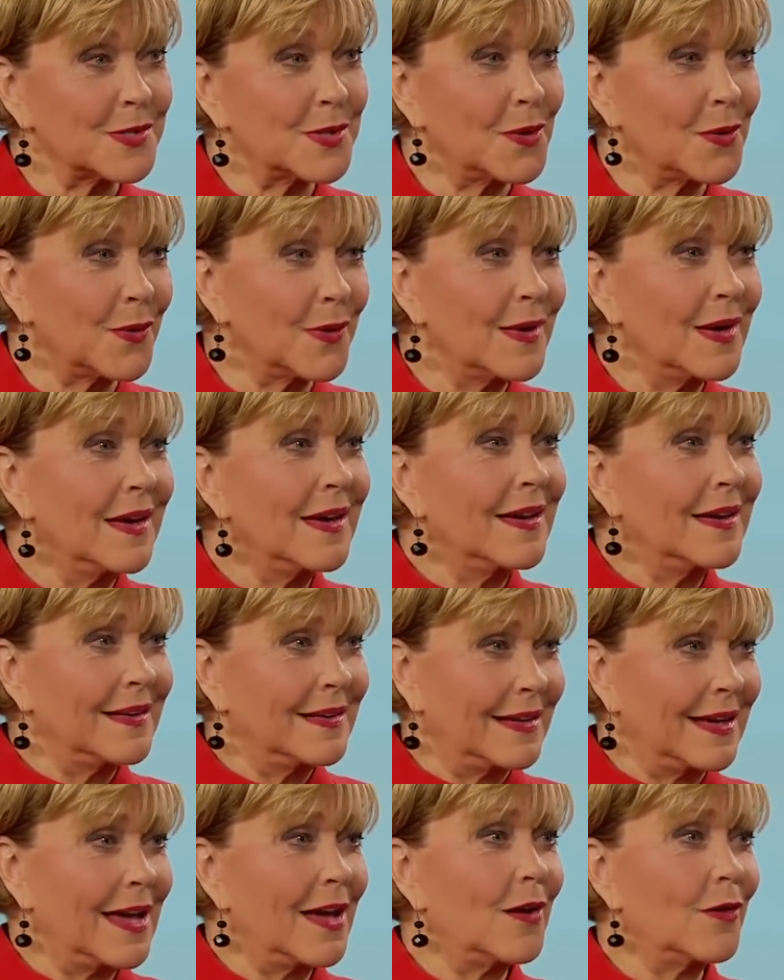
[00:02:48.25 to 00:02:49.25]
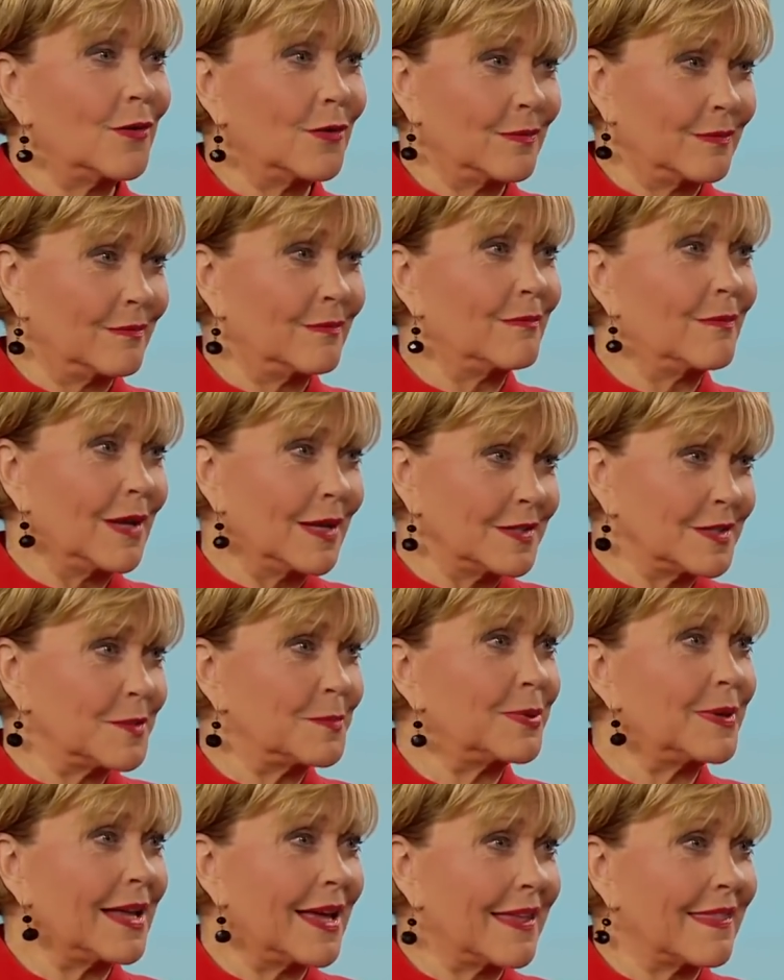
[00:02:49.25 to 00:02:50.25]
So now
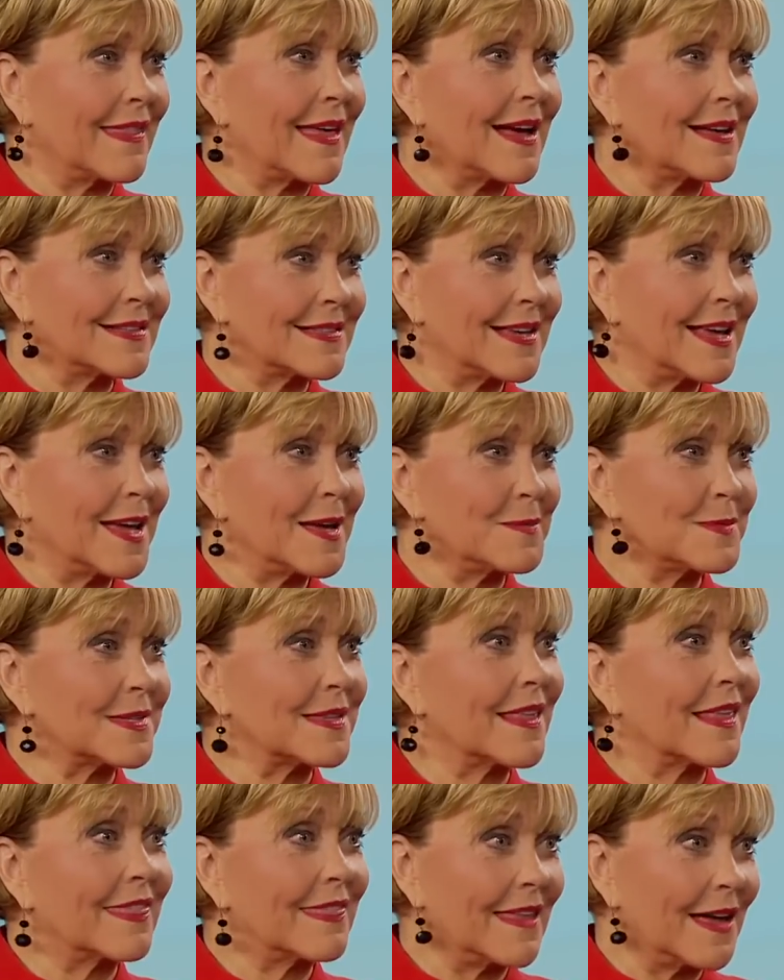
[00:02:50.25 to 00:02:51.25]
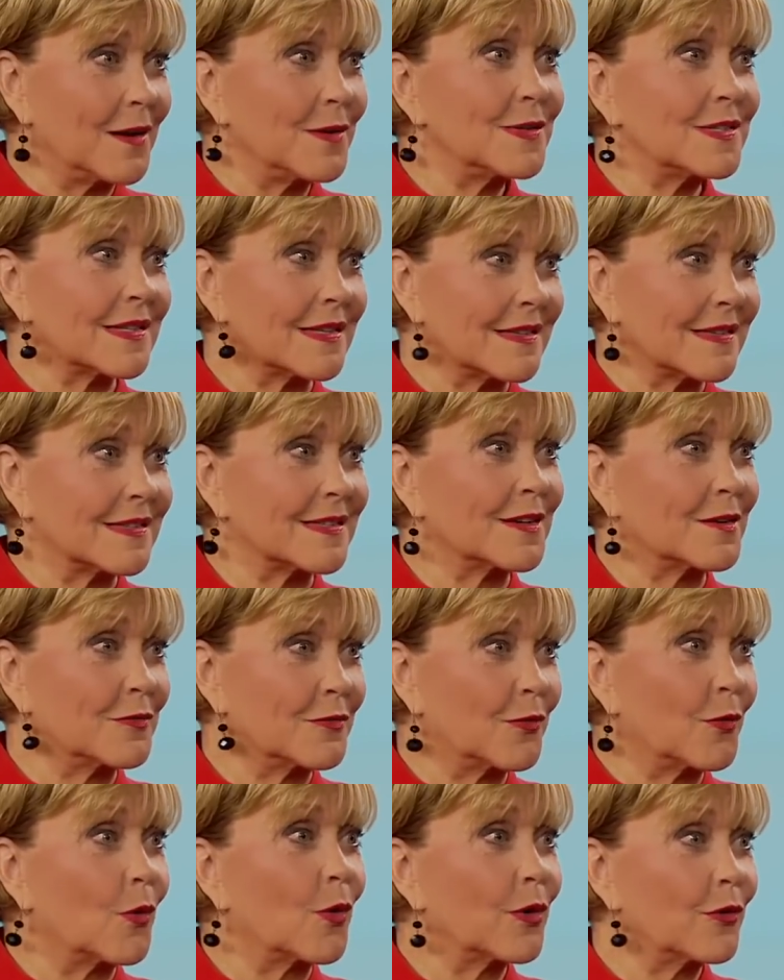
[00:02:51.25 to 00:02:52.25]
multiply that times the thousands
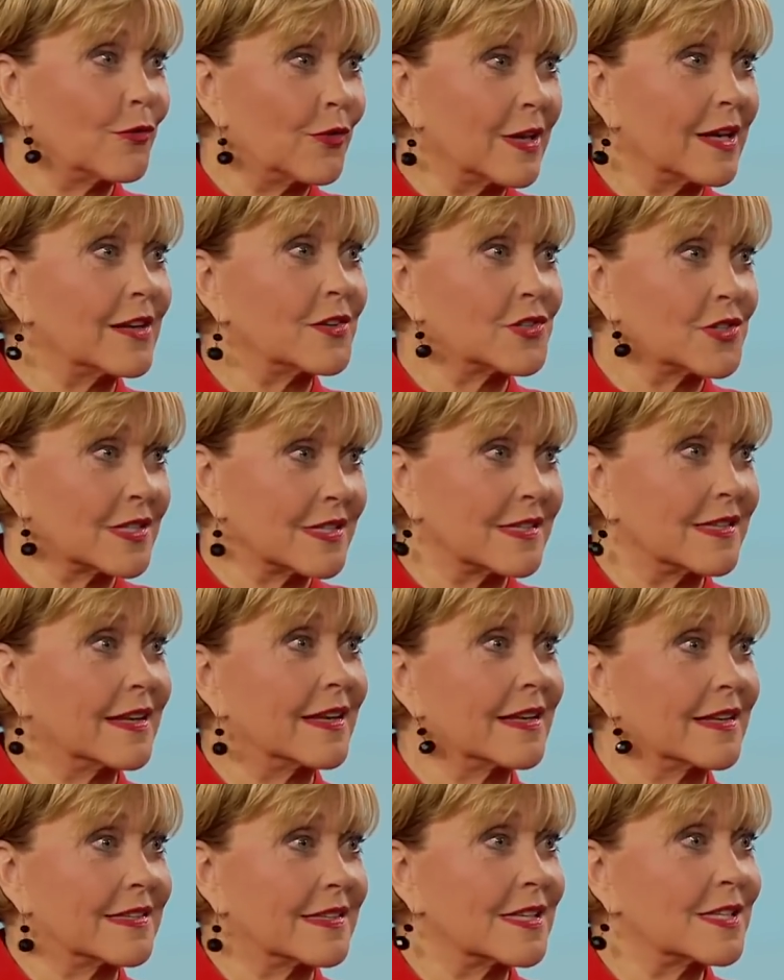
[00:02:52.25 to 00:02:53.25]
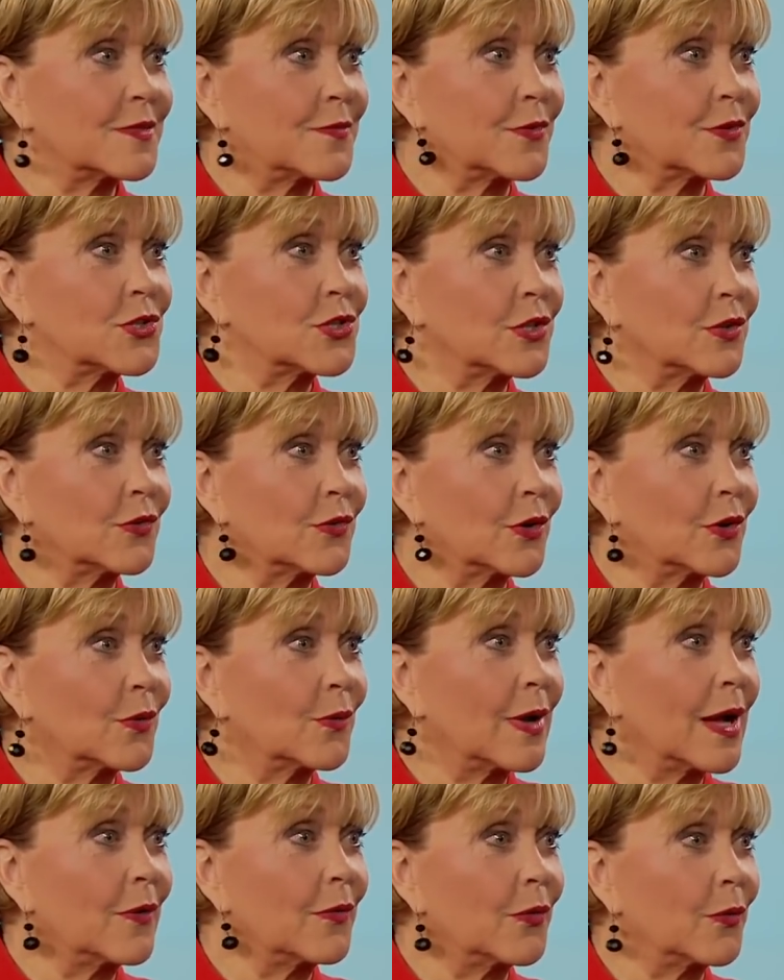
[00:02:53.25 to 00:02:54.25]
of orphanages that exist for children
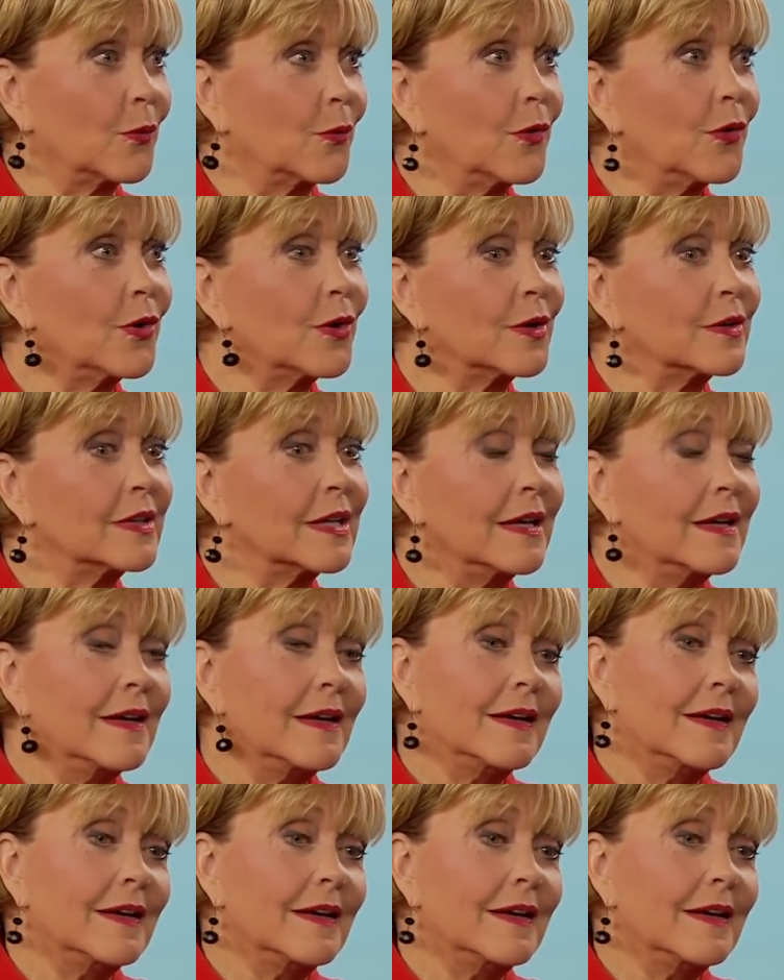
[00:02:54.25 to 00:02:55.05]
around the world.